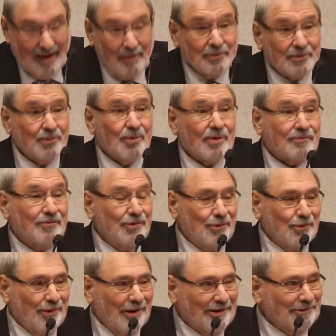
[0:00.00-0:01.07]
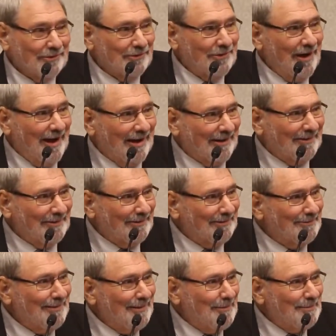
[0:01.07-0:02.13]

I went to work for the Record Chronicle.